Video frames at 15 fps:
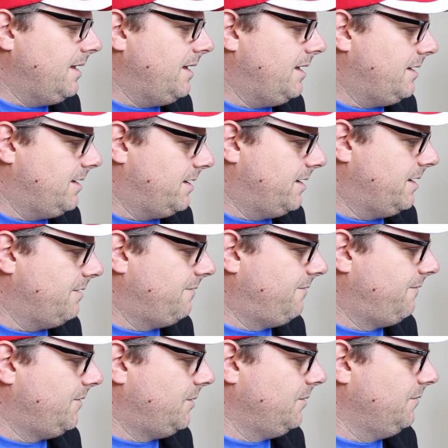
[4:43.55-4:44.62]
And I get a
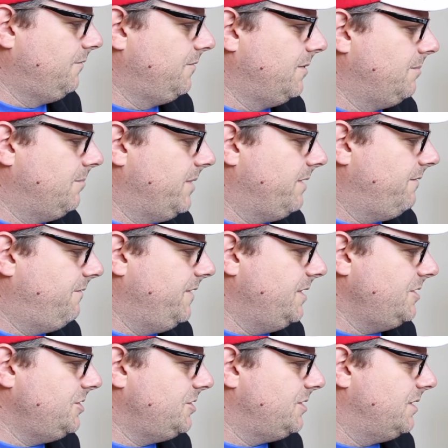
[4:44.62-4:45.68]
fold from my
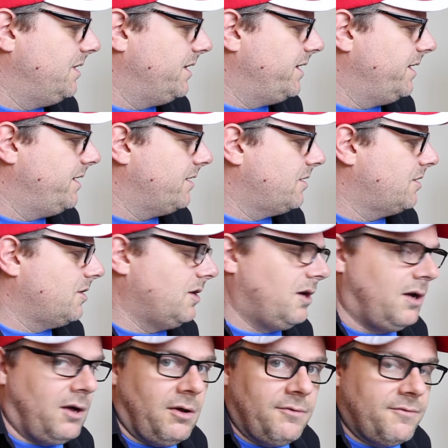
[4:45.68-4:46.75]
fish, and I get a
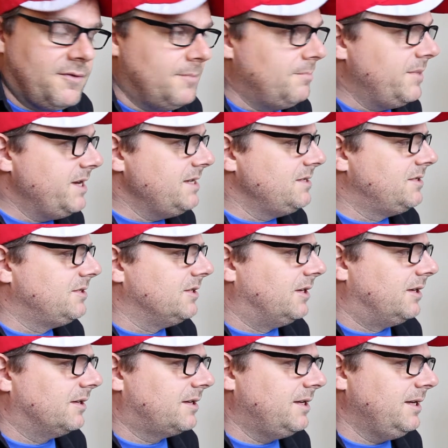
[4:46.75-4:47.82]
call from my
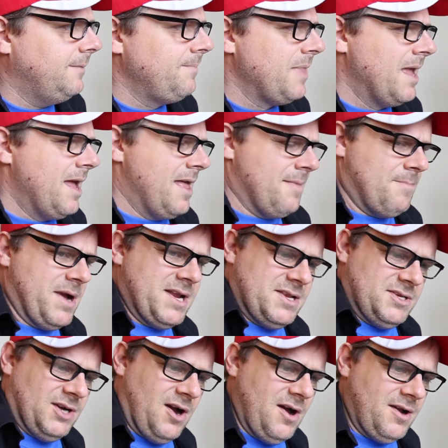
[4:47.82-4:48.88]
donkey. My
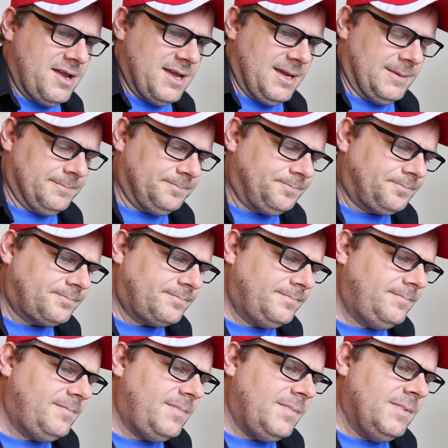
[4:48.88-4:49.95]
donkey,
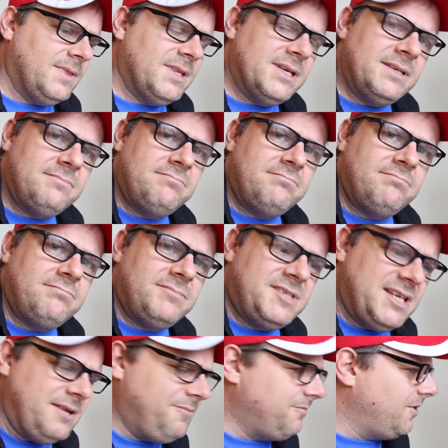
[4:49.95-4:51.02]
the
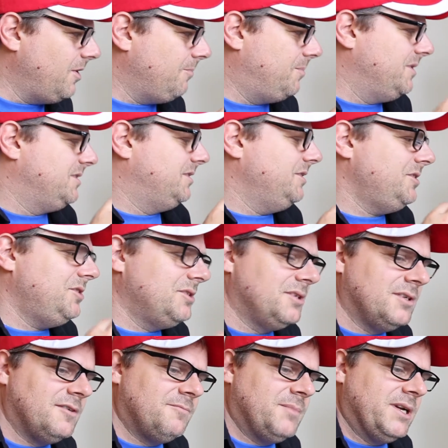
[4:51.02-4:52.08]
default
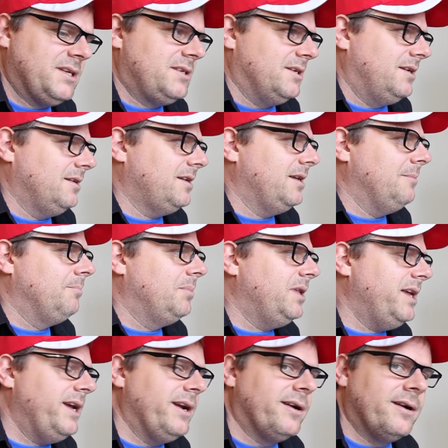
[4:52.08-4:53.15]
position of my donkey
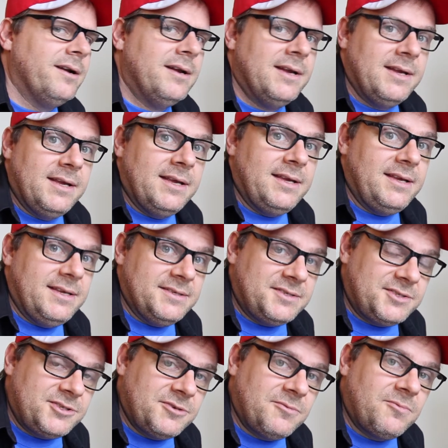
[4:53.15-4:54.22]
player is
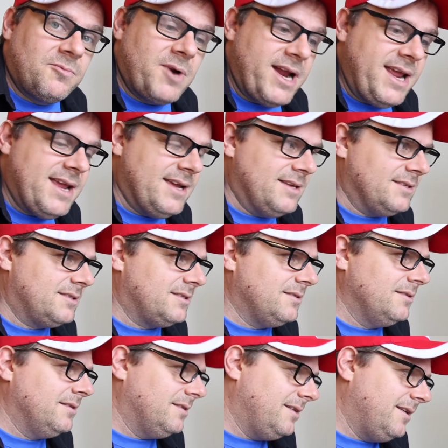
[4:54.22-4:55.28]
to raise.
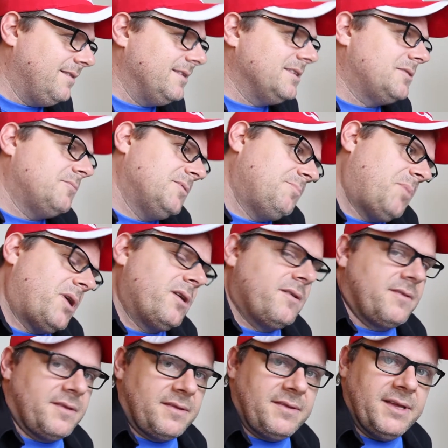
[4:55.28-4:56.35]
And this was part
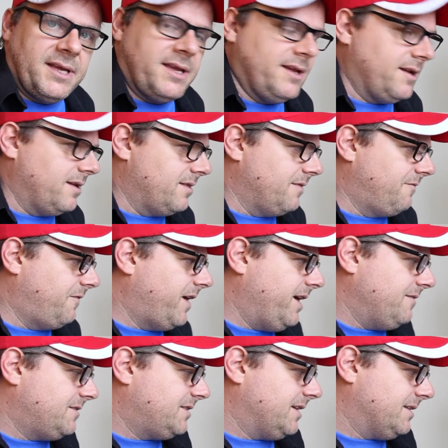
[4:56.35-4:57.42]
of the thinking of the
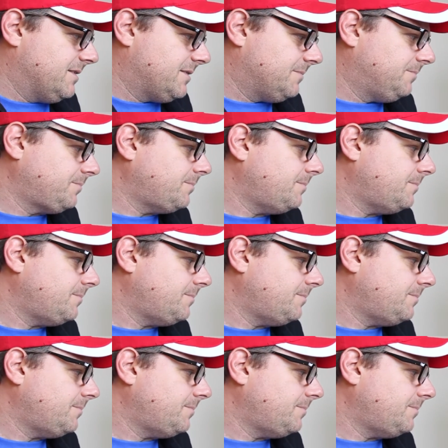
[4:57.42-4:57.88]
5 cents.